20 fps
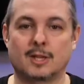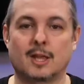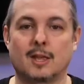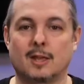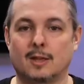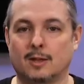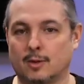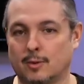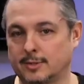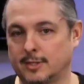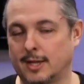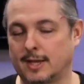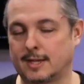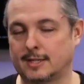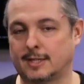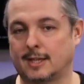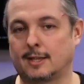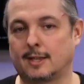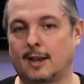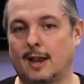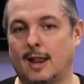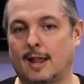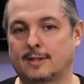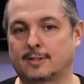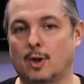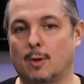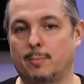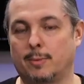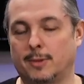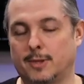It goes, like I said, a little out of
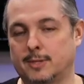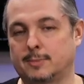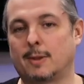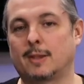scope of this,